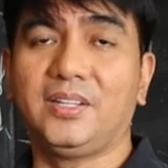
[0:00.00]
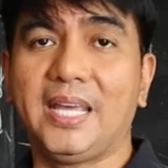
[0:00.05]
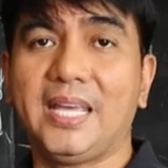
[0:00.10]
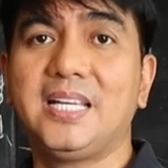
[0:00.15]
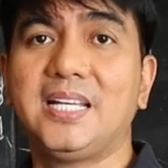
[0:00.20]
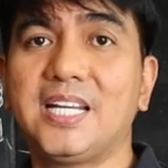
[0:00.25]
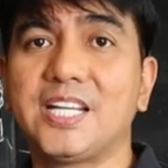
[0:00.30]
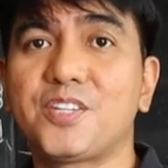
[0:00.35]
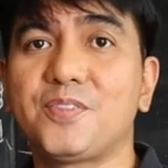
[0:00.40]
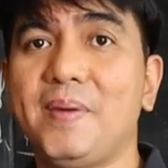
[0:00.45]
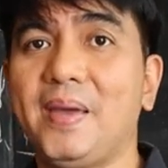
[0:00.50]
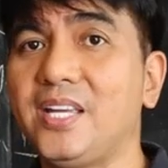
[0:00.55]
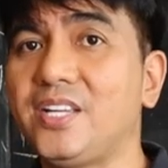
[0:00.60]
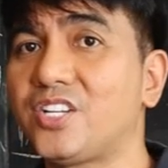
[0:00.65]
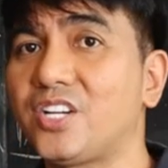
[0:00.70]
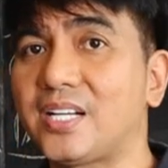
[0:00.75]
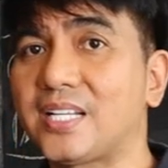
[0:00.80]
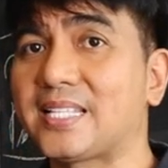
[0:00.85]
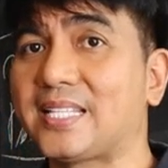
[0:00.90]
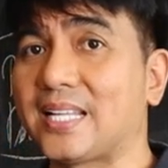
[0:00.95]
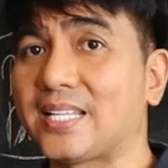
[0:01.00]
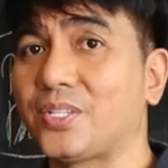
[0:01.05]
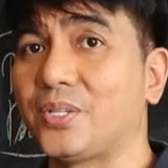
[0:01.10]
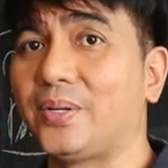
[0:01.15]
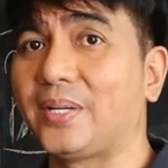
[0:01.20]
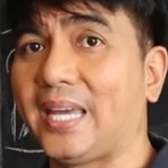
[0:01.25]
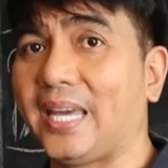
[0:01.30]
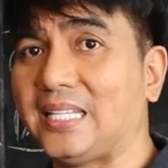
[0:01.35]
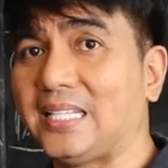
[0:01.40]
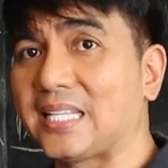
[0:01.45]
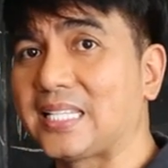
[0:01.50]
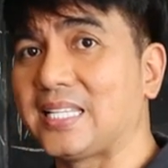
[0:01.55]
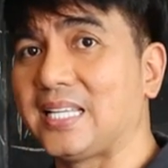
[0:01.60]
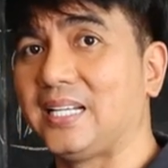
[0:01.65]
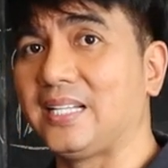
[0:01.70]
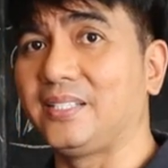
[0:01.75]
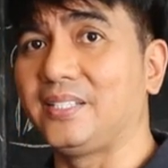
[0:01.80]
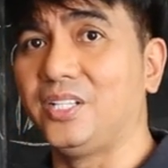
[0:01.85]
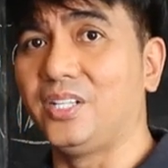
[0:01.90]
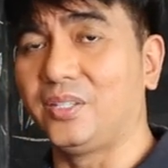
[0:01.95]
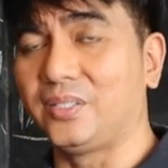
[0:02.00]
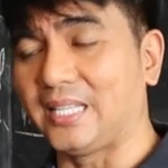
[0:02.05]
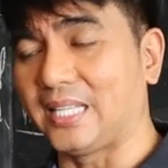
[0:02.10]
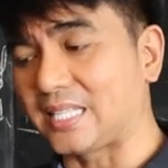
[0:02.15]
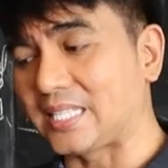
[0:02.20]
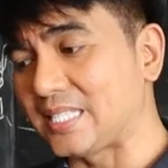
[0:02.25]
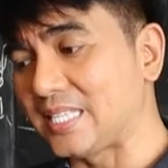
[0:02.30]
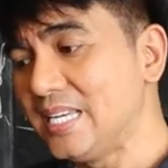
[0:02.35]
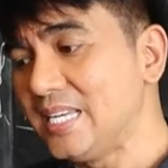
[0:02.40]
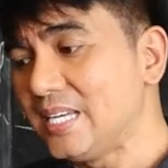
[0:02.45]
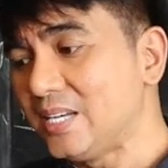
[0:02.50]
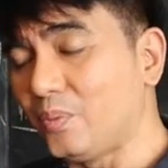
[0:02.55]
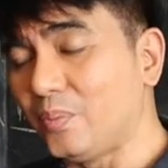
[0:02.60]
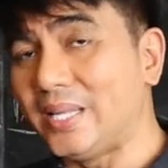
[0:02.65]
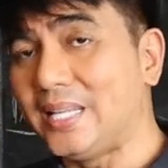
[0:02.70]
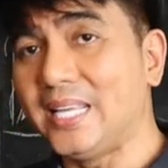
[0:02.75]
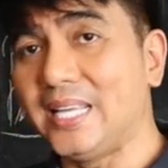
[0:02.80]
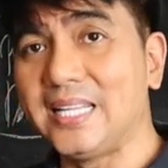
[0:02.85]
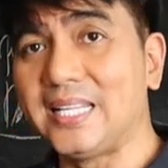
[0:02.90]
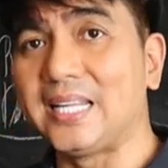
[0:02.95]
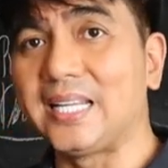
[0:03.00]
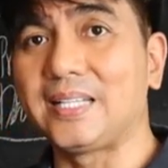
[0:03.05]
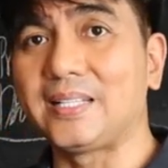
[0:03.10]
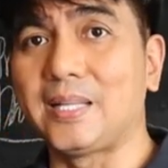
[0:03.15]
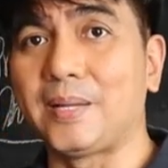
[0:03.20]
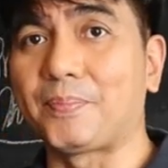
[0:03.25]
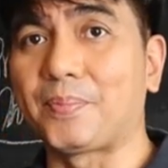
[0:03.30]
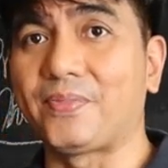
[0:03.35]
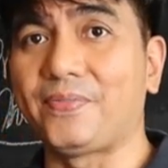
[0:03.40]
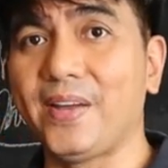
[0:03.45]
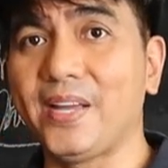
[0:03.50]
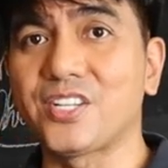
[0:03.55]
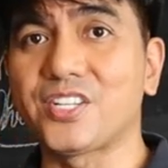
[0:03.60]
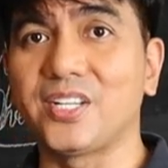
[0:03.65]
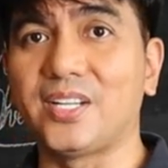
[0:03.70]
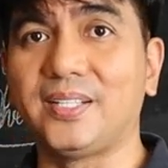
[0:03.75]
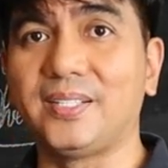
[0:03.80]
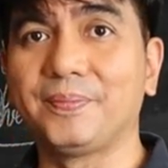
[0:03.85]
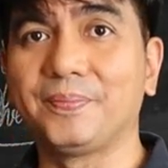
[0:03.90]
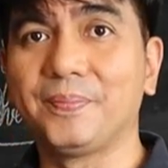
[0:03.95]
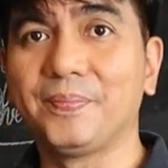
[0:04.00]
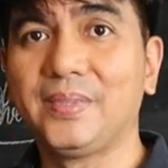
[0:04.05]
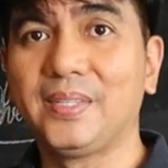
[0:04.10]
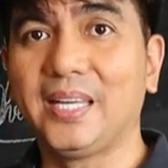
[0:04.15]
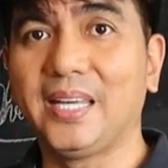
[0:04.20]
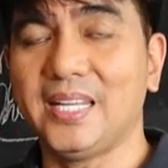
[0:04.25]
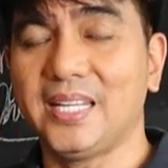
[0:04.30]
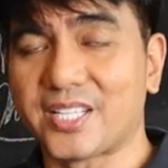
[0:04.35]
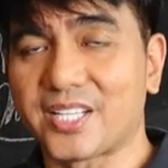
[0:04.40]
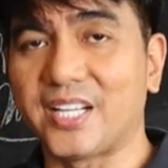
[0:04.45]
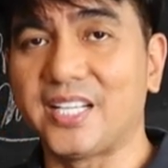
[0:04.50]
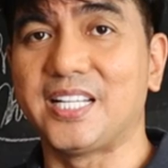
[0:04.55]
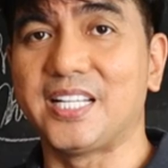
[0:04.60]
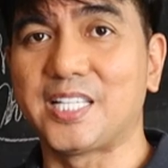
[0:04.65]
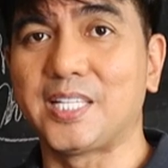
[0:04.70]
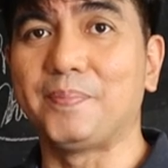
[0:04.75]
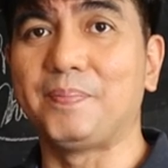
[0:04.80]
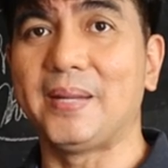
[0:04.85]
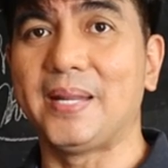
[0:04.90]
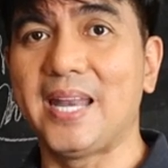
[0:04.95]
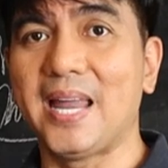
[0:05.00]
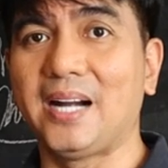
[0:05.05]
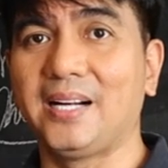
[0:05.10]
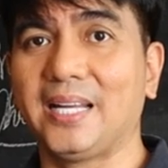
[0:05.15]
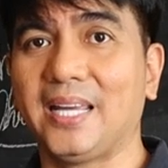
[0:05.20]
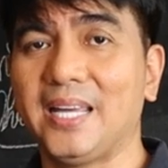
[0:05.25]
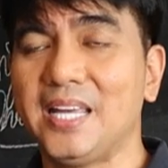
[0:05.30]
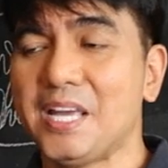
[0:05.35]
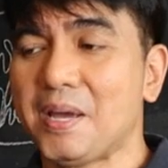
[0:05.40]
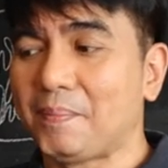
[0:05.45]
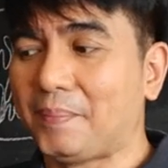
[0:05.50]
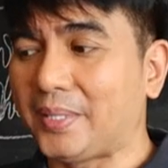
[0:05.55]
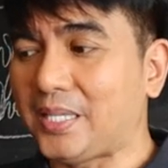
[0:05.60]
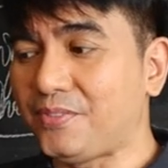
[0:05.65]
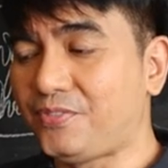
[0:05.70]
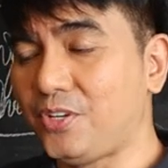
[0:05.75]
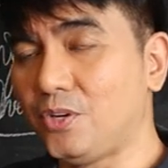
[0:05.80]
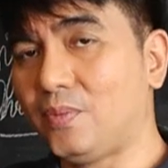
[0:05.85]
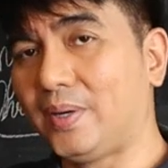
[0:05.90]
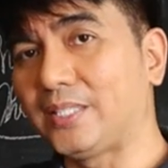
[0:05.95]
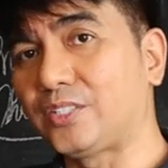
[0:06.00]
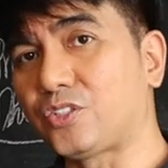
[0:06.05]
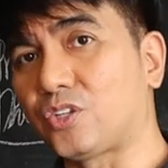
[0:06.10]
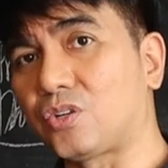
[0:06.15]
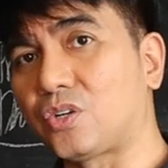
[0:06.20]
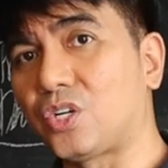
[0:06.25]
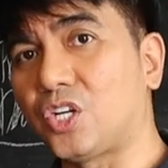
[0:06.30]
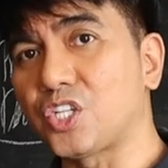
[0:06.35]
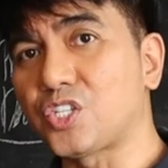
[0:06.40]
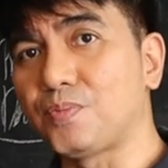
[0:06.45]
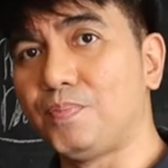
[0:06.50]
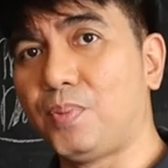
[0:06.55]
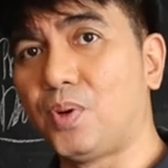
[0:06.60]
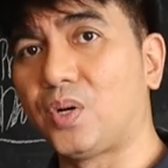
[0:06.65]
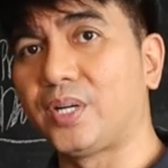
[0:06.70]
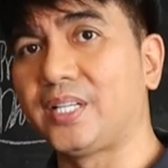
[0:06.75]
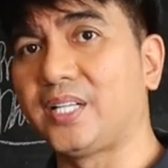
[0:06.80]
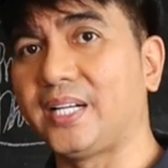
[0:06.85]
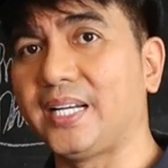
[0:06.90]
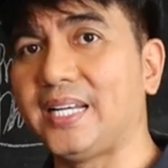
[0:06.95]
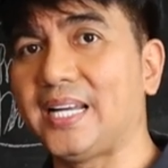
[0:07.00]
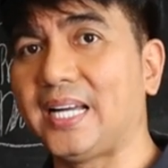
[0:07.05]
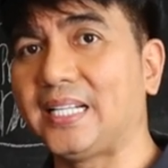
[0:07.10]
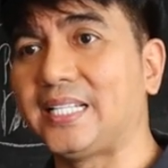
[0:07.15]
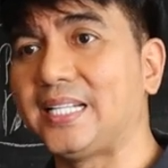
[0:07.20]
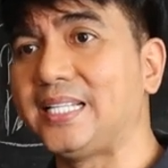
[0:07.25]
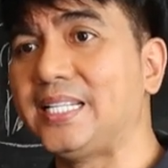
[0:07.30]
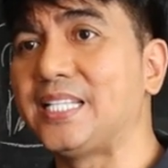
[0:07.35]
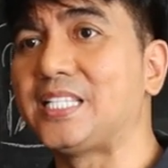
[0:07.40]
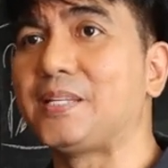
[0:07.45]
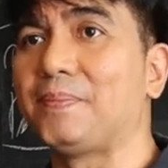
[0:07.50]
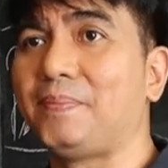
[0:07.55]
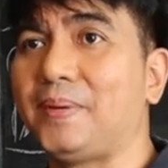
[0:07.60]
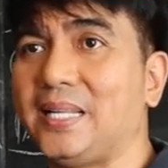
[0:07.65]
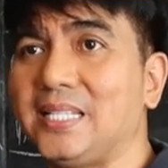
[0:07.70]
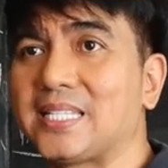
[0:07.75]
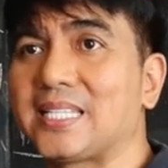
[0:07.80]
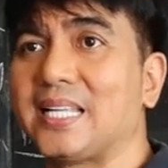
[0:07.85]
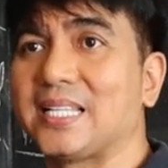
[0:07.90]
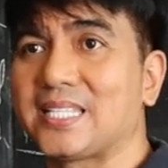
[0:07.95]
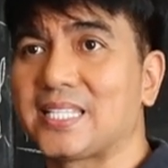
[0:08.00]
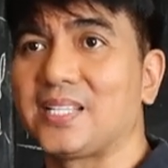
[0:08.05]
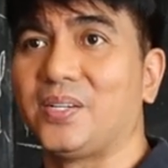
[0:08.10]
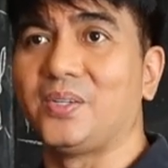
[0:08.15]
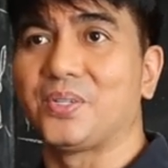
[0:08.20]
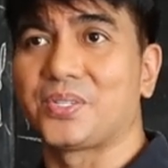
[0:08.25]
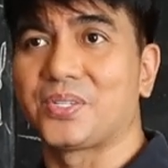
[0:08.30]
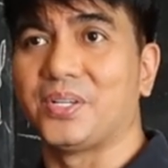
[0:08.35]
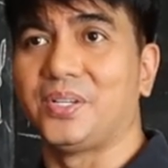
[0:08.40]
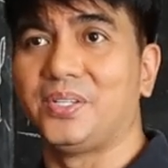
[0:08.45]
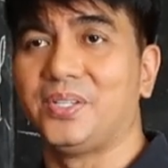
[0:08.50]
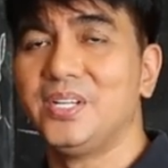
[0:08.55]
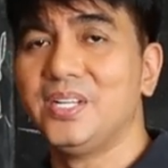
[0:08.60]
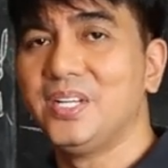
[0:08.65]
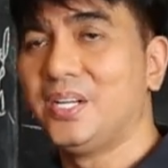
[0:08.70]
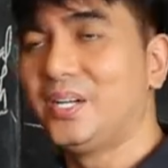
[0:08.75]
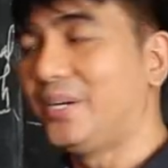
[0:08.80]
English majors, that's okay. That's within the profession, interdisciplinary. But if you want to cross border in other disciplines, that's also